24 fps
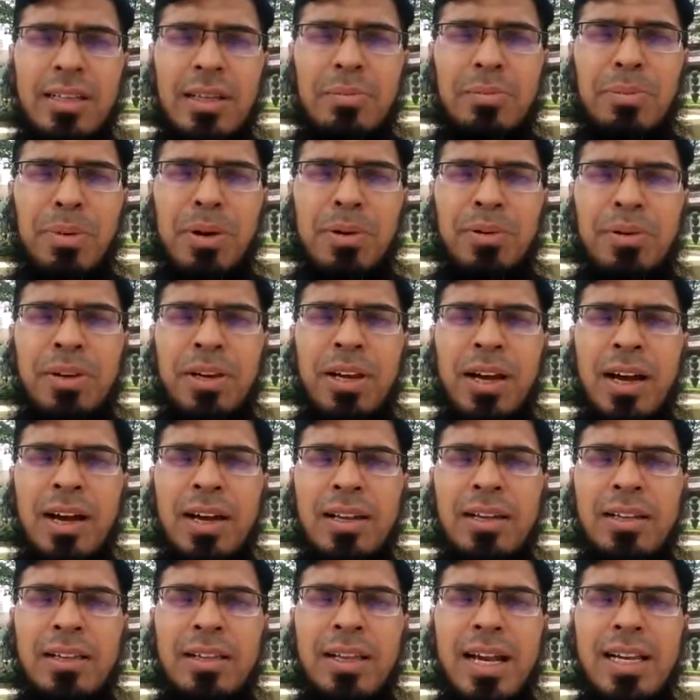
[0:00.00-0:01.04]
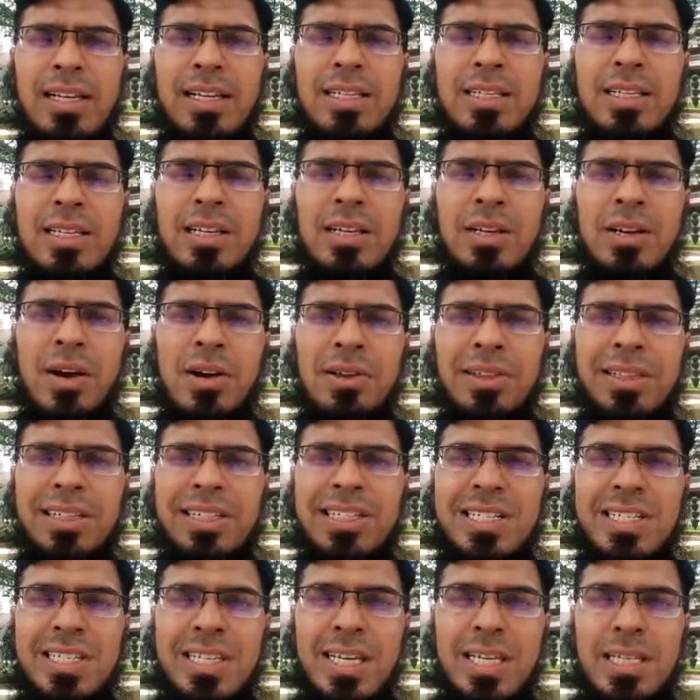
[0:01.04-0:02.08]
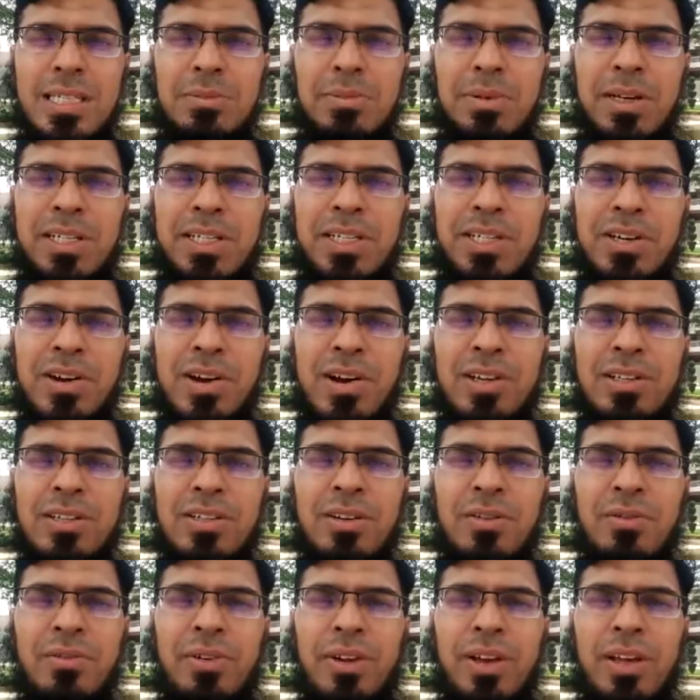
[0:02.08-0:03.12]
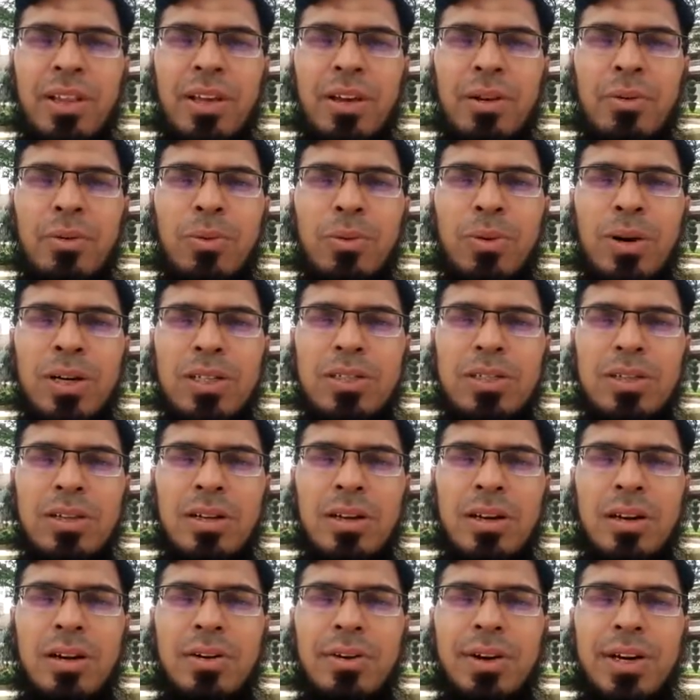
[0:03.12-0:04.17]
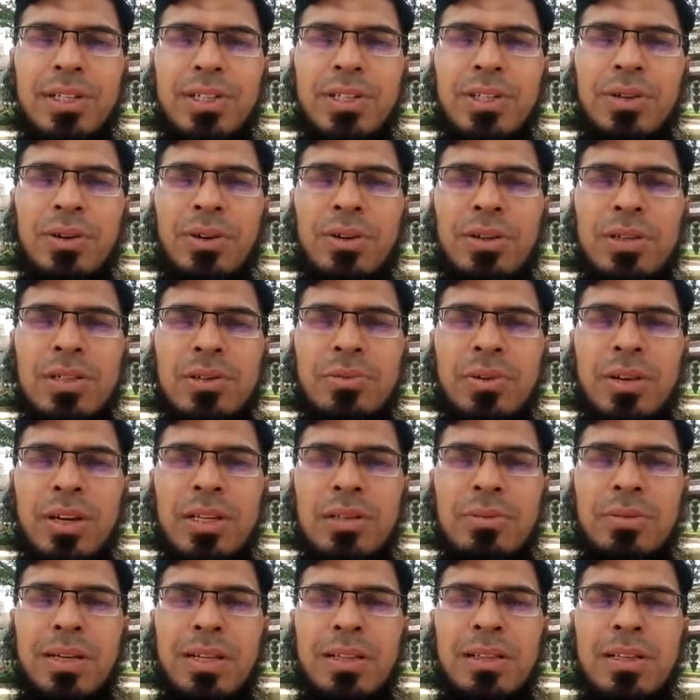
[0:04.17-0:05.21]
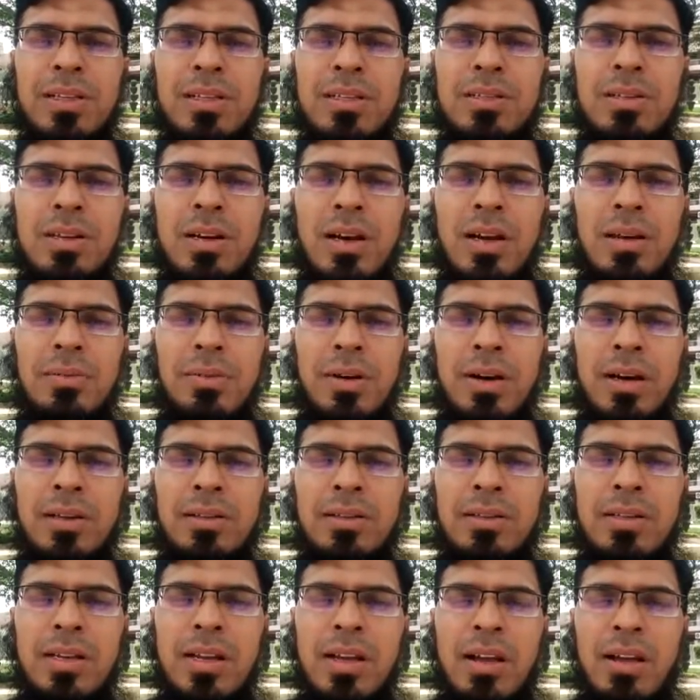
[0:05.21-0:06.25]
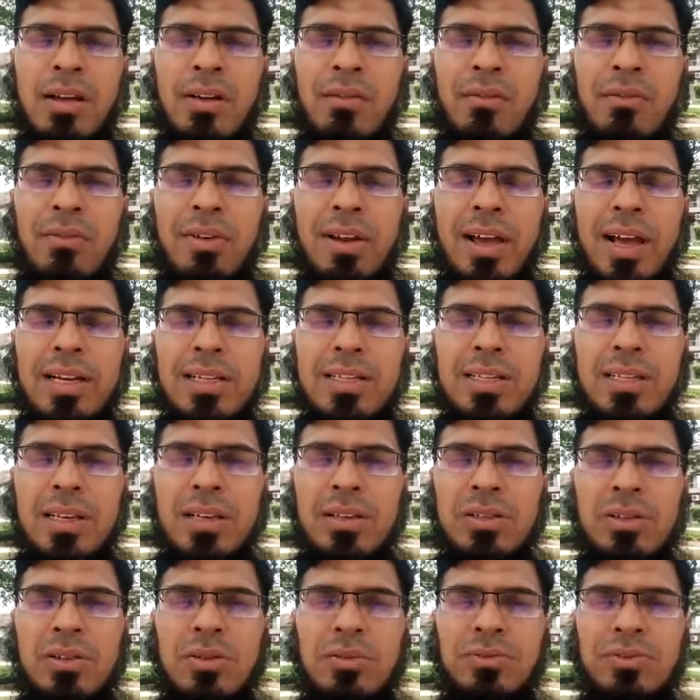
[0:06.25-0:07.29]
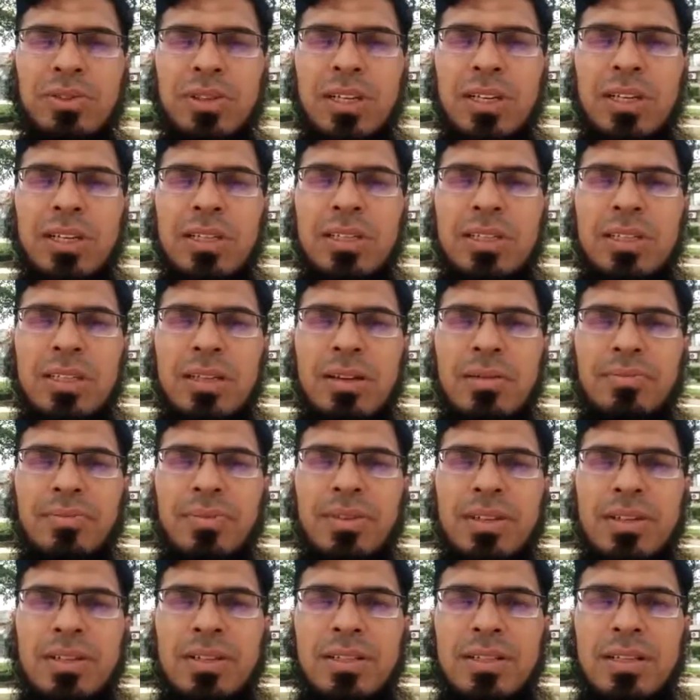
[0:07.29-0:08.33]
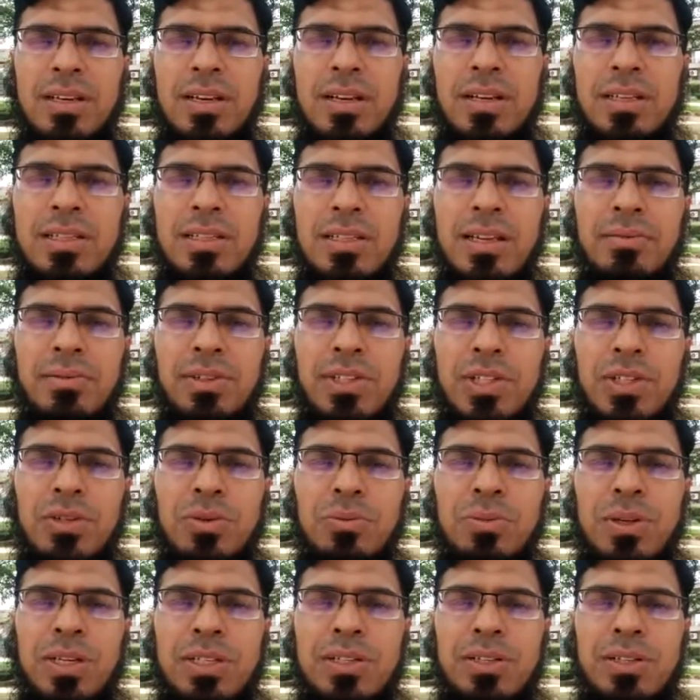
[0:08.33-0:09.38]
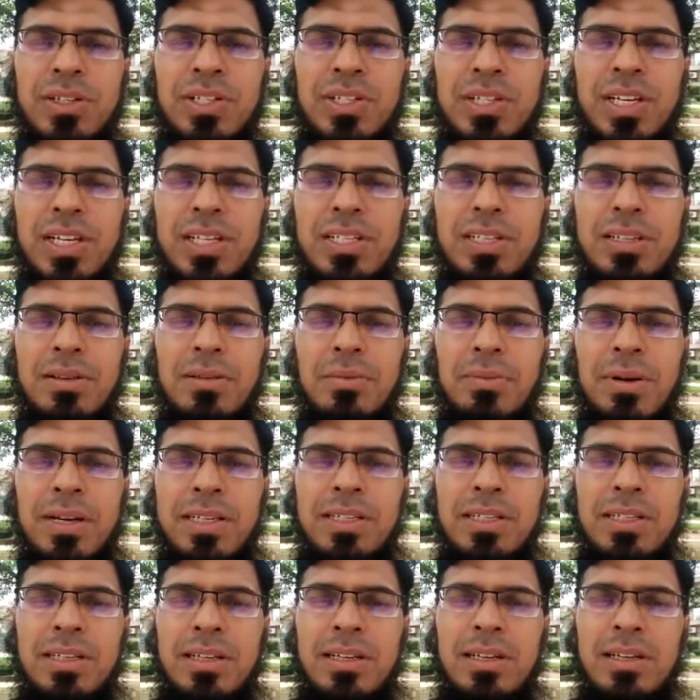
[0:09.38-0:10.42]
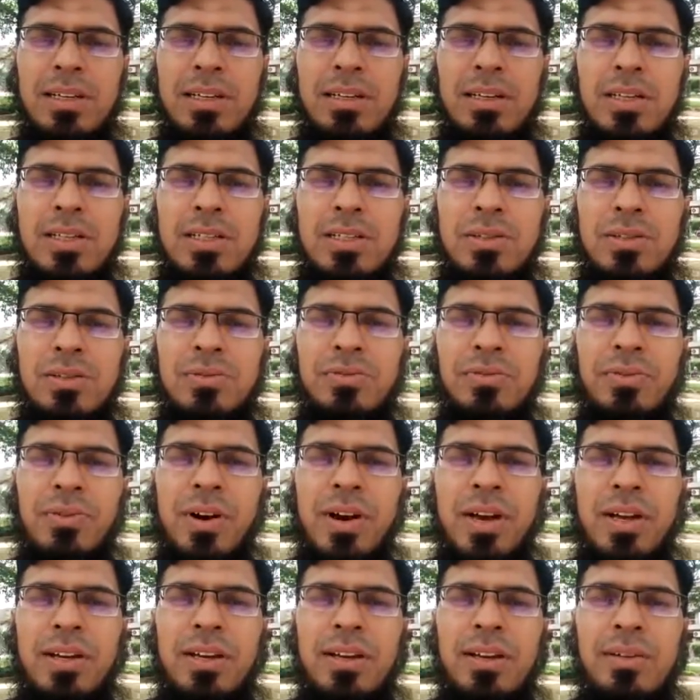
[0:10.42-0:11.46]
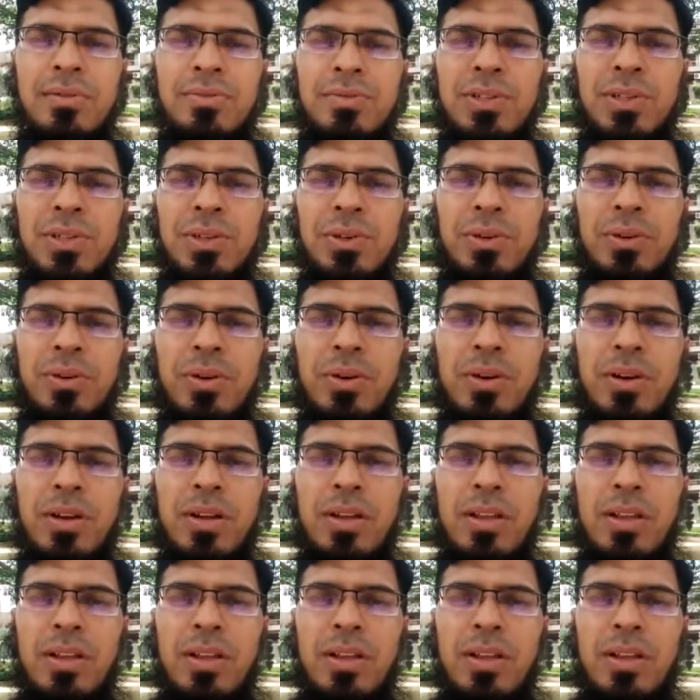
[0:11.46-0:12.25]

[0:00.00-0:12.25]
the boundary line, and that is another 6 by Shine Shabredi. What a great shot this one has been. This time a flat 6 of the 72-meter 6, but it's fine enough to